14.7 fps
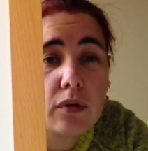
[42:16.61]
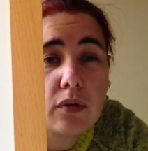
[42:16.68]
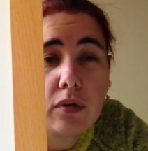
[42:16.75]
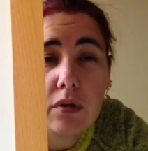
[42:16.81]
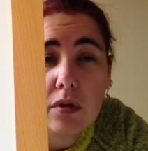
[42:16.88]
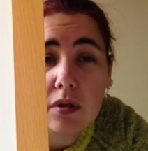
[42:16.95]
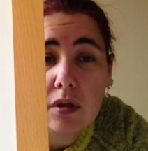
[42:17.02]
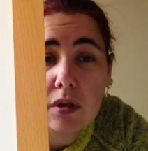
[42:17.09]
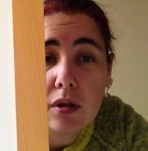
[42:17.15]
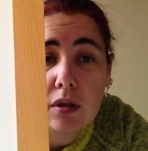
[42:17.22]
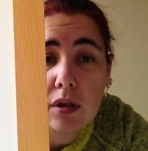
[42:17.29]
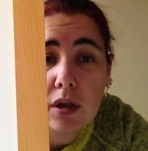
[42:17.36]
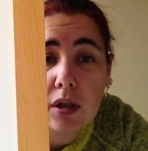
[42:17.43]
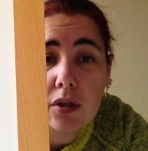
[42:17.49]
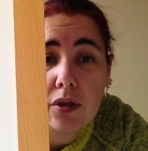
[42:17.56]
Cross
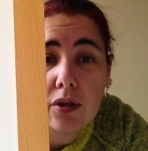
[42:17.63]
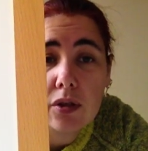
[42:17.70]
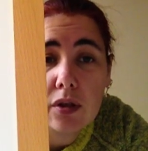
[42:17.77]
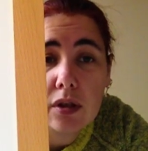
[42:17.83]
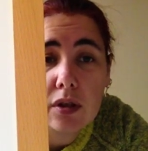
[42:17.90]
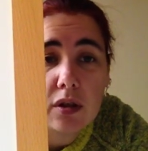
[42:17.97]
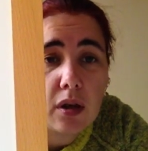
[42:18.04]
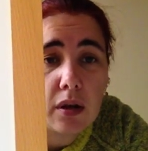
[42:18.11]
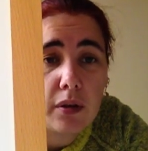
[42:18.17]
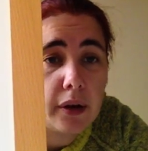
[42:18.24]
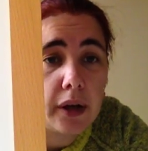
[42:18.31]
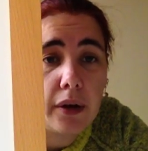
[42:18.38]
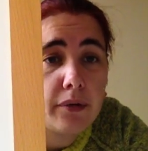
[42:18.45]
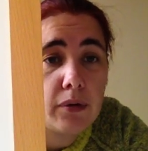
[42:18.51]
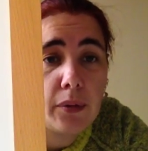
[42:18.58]
Stitch design. I'm
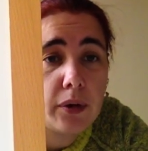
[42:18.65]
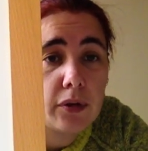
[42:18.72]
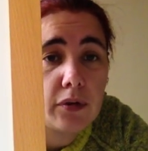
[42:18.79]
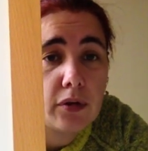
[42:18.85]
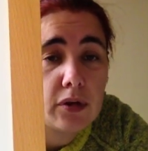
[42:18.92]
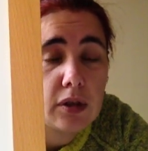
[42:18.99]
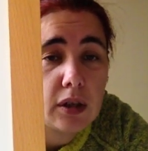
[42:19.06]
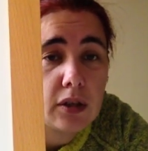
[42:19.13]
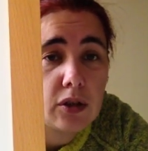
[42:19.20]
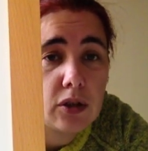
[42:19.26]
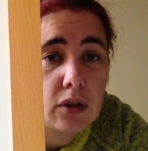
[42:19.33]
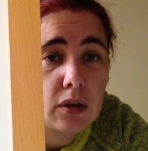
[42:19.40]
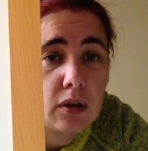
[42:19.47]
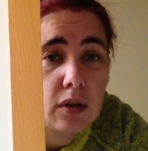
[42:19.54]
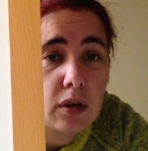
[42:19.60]
going to go for World of Cross
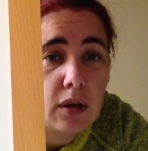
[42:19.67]
Stitch.